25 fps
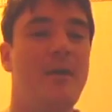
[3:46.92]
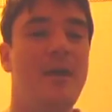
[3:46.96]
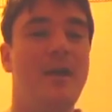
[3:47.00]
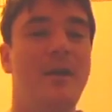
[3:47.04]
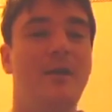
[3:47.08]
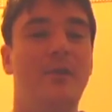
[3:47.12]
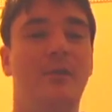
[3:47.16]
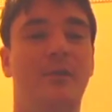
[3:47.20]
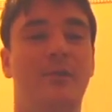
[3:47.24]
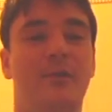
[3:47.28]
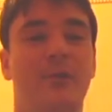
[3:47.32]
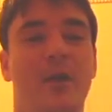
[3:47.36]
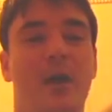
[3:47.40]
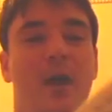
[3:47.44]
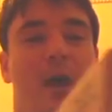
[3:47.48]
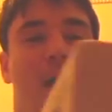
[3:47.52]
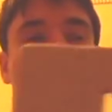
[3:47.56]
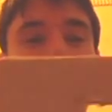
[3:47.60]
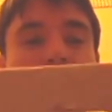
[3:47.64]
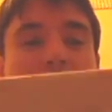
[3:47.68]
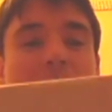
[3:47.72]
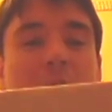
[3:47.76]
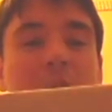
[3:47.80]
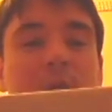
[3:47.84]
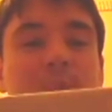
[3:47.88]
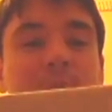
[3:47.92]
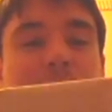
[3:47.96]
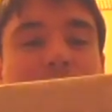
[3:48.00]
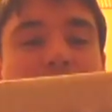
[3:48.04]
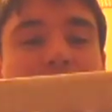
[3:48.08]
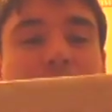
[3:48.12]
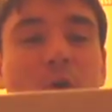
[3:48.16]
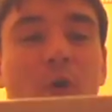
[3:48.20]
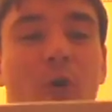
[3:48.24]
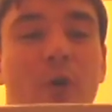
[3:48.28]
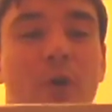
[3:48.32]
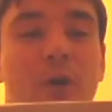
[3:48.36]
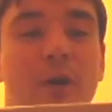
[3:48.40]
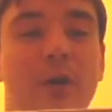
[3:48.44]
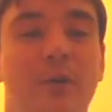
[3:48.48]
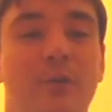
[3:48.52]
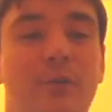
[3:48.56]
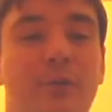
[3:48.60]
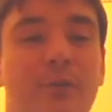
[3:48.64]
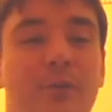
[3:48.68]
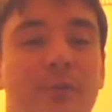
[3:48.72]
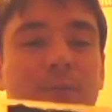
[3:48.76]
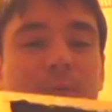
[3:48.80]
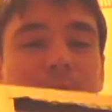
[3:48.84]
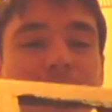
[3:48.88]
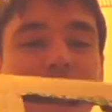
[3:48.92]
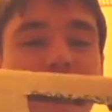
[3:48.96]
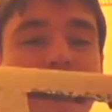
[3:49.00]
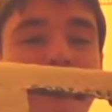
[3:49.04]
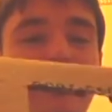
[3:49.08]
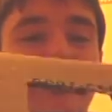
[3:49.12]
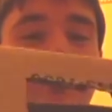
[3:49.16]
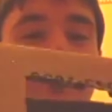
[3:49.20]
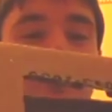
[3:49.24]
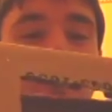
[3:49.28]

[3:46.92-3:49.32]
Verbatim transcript: is a hyper torus. This